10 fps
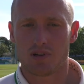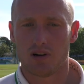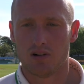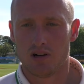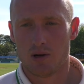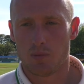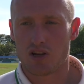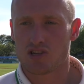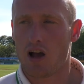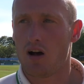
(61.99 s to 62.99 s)
So
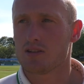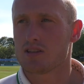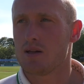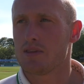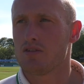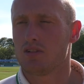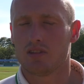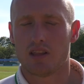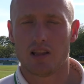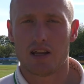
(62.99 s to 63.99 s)
big shout out to them. They,
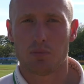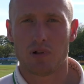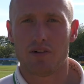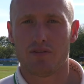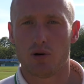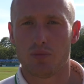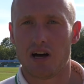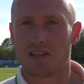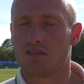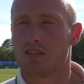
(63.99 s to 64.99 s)
they laid a platform
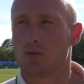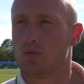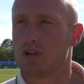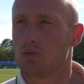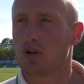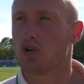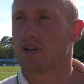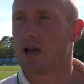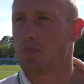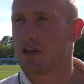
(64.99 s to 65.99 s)
that I didn't think we, we
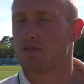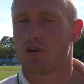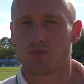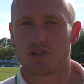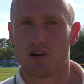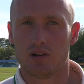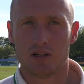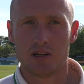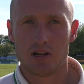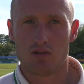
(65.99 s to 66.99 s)
could get beat from. So
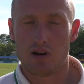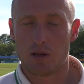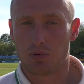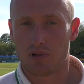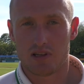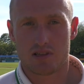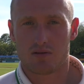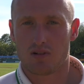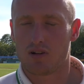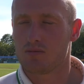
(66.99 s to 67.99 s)
really
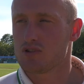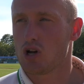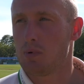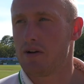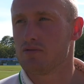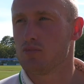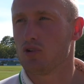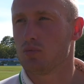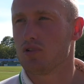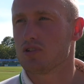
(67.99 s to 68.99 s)
pleased. And um, top effort from
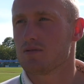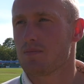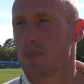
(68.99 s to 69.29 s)
all the boys.